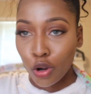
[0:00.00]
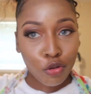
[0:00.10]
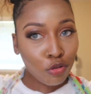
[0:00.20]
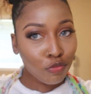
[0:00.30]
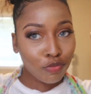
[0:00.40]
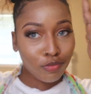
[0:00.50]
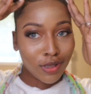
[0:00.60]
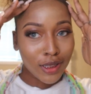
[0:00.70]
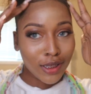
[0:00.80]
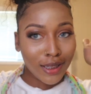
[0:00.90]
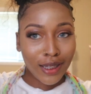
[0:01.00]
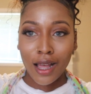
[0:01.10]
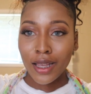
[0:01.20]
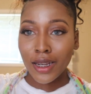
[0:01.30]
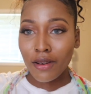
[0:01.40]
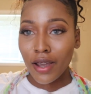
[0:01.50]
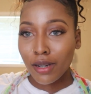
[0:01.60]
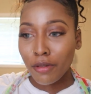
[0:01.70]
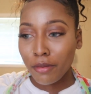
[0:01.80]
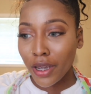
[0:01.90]
Oh, y'all ain't know I had
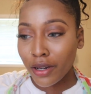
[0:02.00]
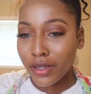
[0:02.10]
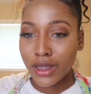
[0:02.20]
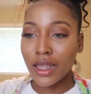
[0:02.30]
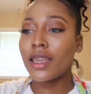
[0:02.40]
the baby hairs.